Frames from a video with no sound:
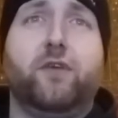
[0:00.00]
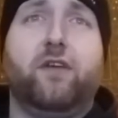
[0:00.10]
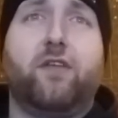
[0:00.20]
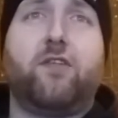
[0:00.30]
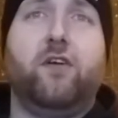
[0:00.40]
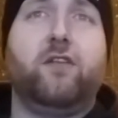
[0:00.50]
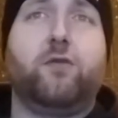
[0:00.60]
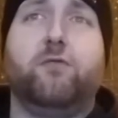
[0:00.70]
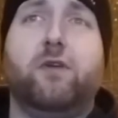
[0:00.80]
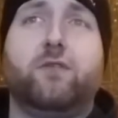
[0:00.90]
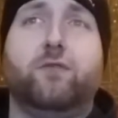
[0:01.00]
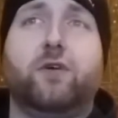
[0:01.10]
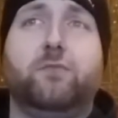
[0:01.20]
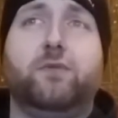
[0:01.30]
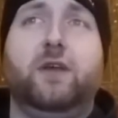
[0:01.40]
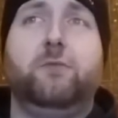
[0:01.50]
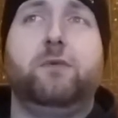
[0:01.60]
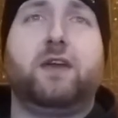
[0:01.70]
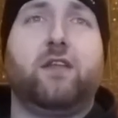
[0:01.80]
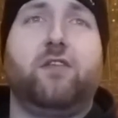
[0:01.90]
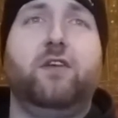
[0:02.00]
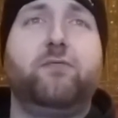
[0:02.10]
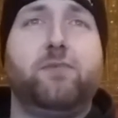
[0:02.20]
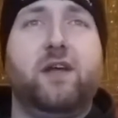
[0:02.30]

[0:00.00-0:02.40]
that is signed to a record company but gets enough